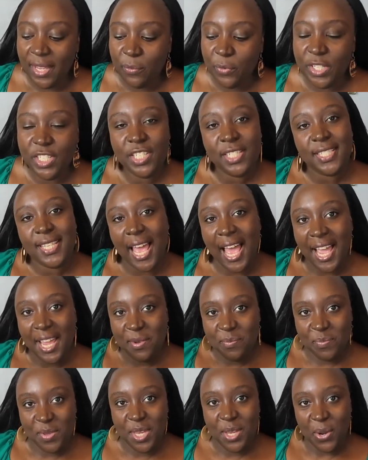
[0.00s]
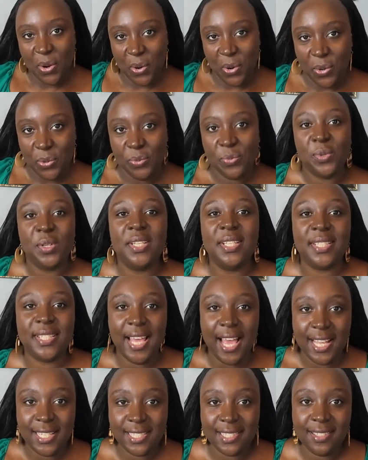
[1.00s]
which is I-B-O.
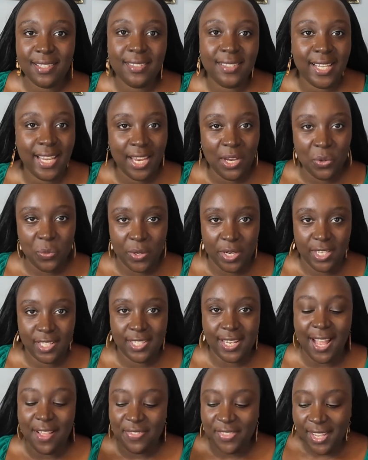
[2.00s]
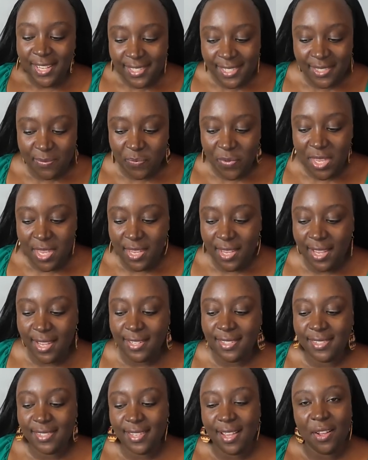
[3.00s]
That's the language that they speak
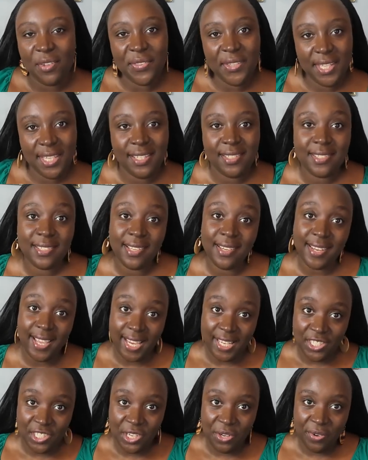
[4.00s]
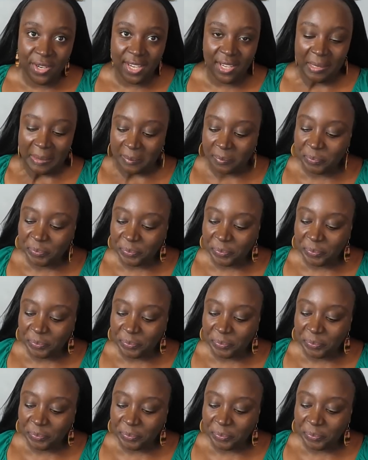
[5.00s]
in Southeast Nigeria.